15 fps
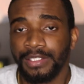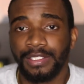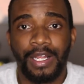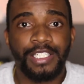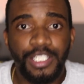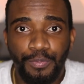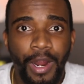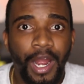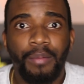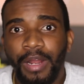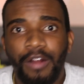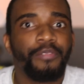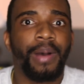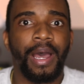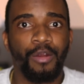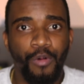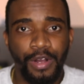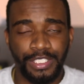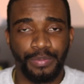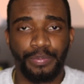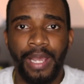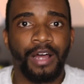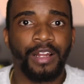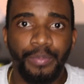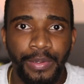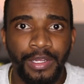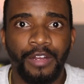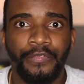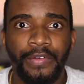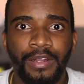See, that's the problem. Everybody wants to be all up
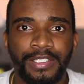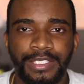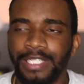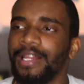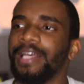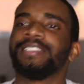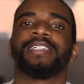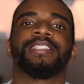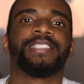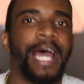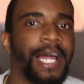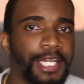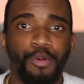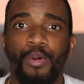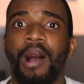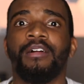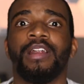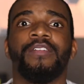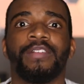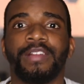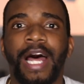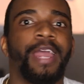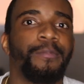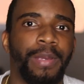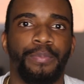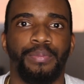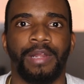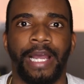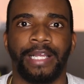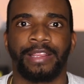in their feelings. See, that's exactly why I don't even like
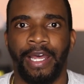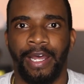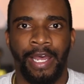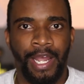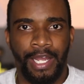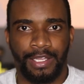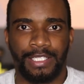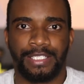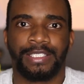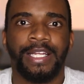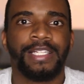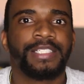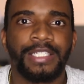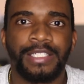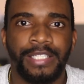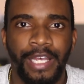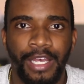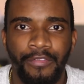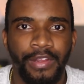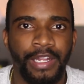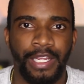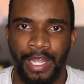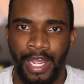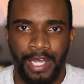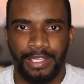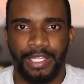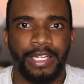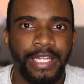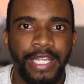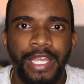people like that. The sensitivity,
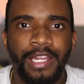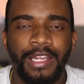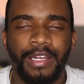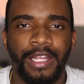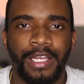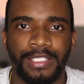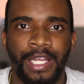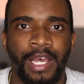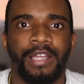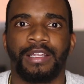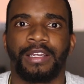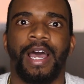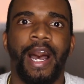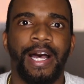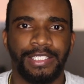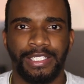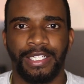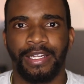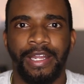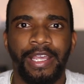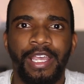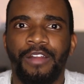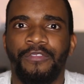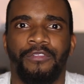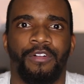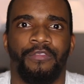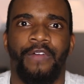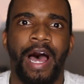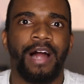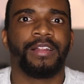the neediness, the constant need
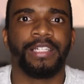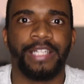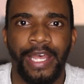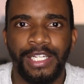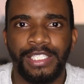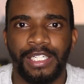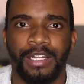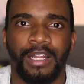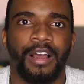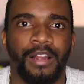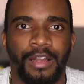for validation and